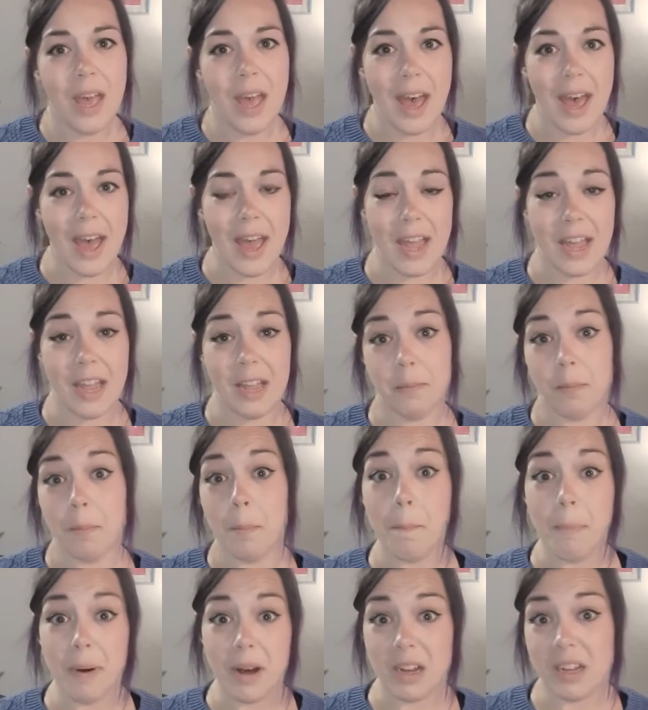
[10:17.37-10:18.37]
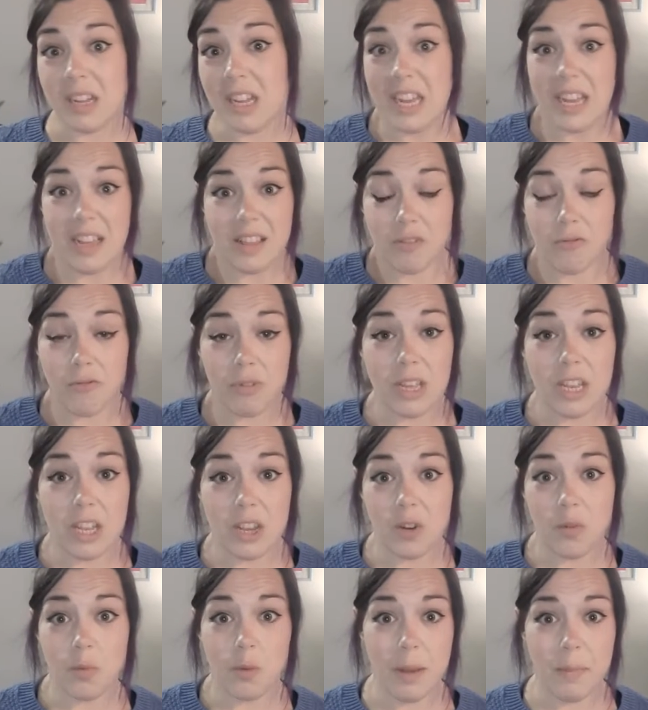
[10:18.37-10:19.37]
But it is a really
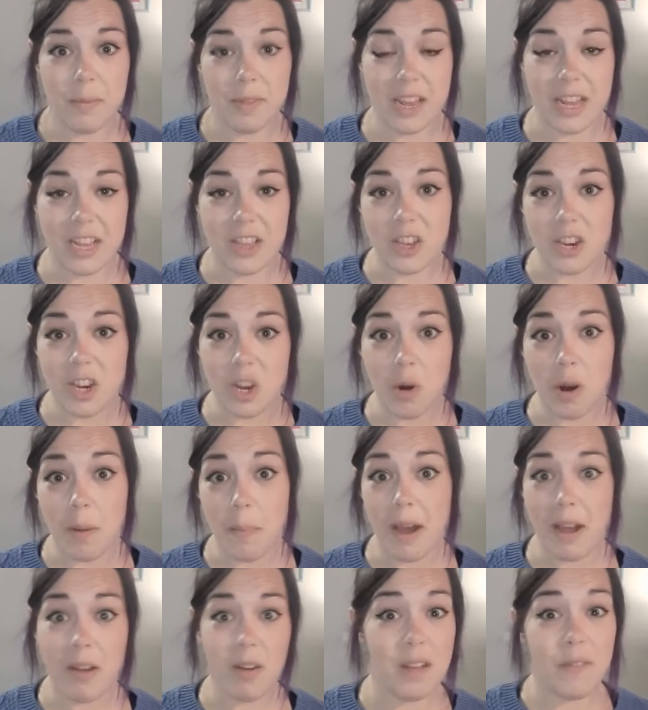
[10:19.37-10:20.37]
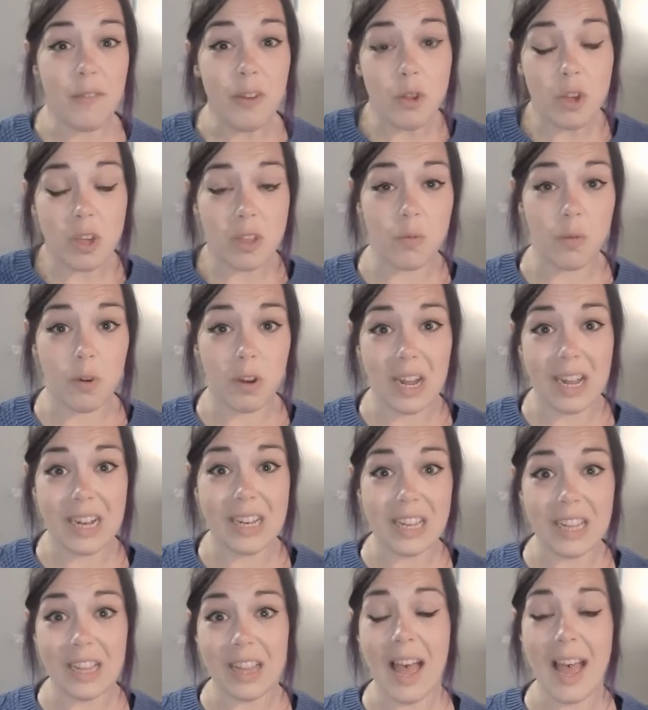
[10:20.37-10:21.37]
good website to know about if you just want a
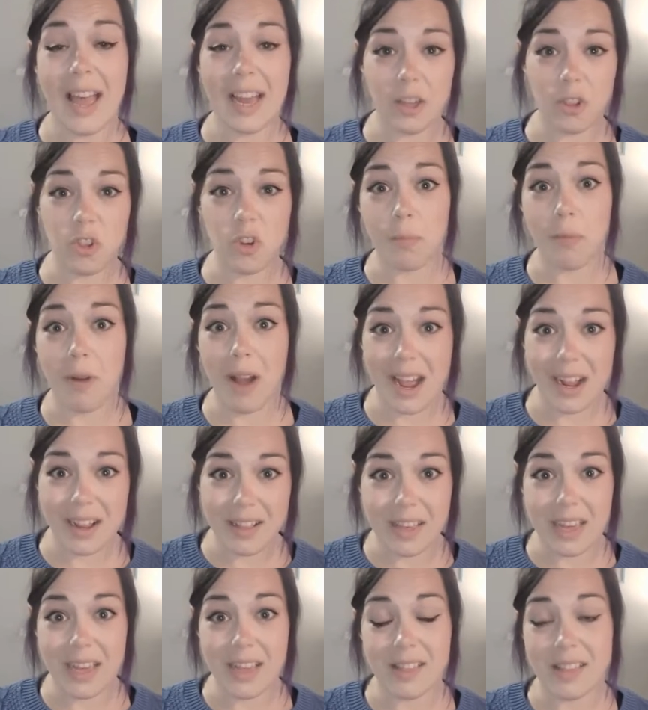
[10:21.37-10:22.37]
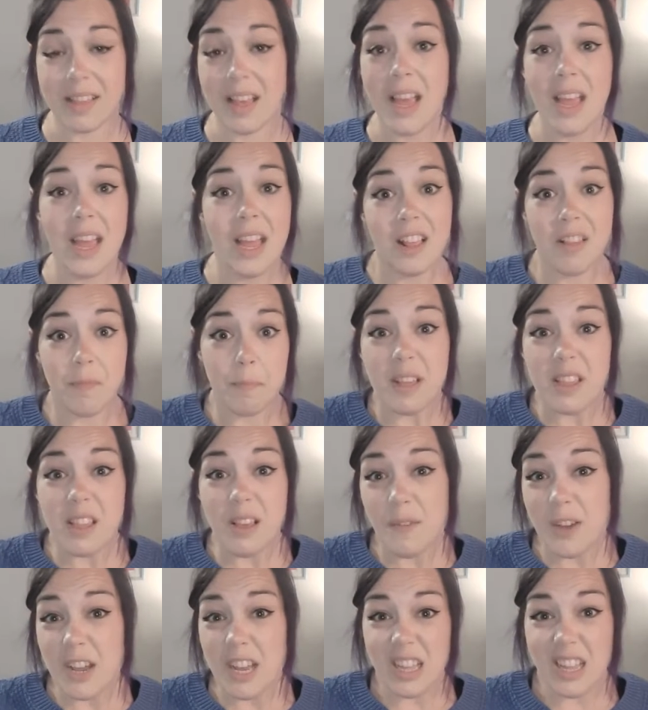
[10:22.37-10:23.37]
little extra practice.
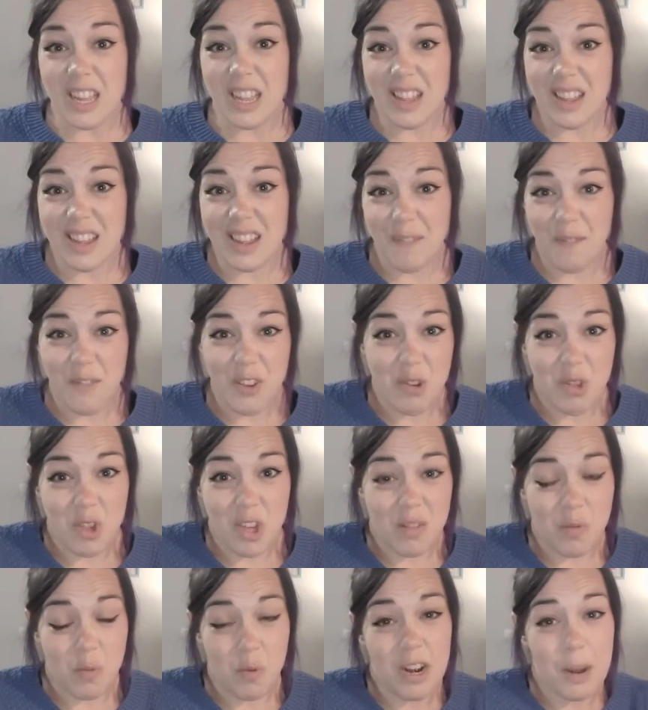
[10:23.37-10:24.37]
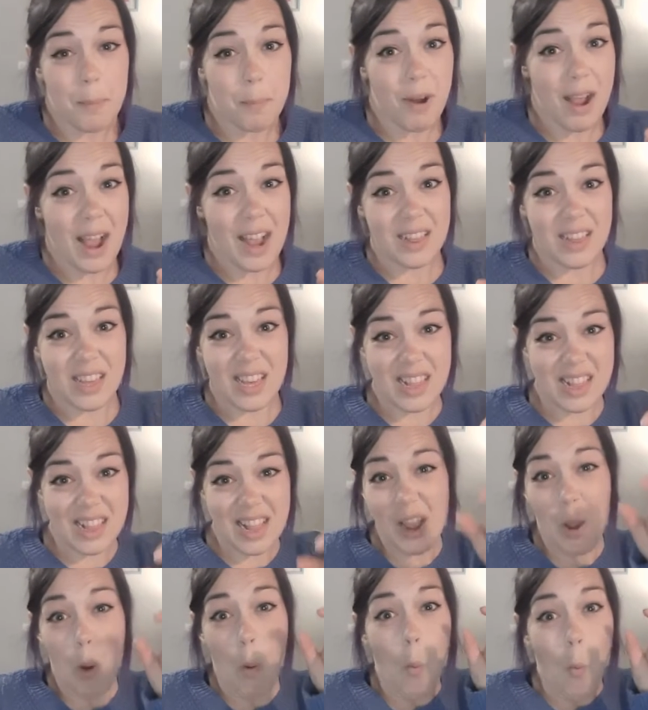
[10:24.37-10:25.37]
Specifically, if you just want to practice
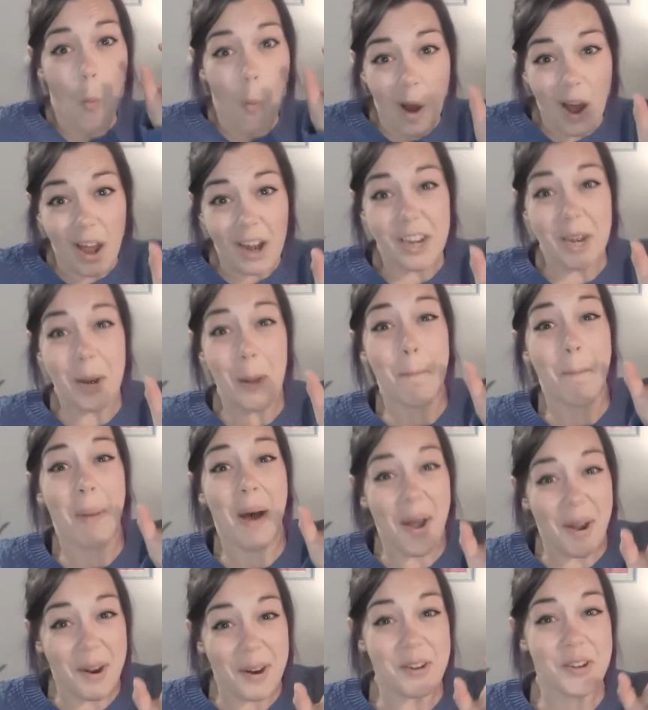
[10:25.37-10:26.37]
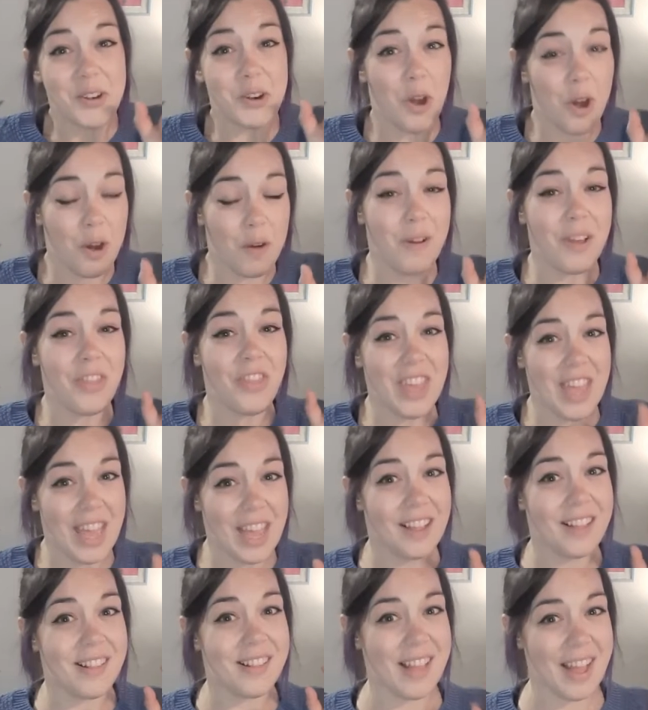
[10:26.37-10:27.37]
like one part of the
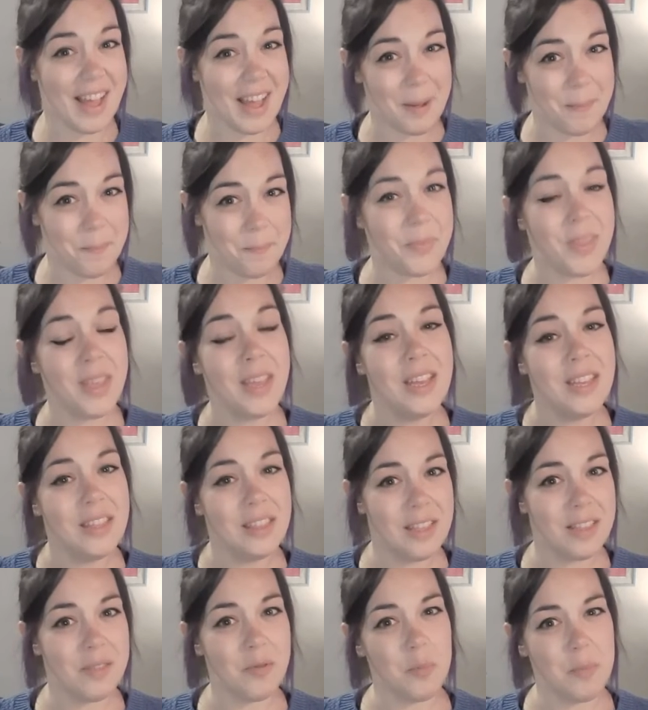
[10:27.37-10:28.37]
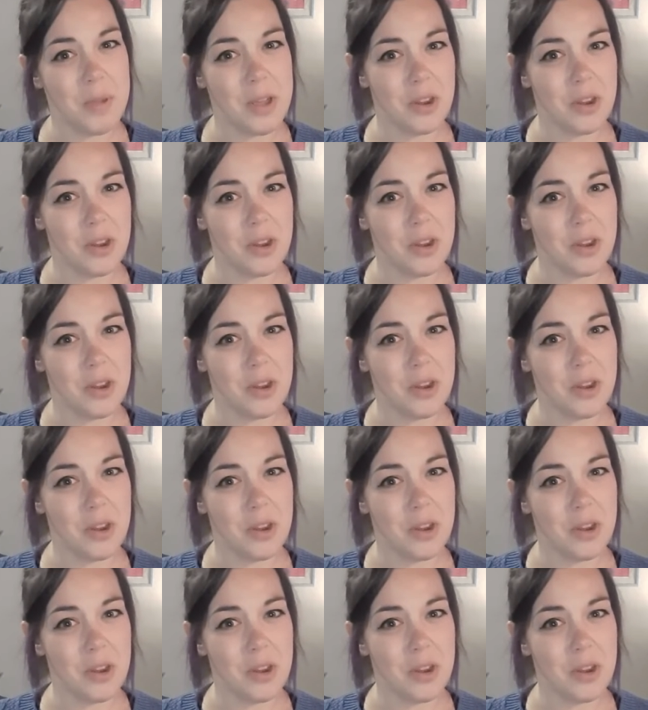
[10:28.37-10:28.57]
exam, this would be a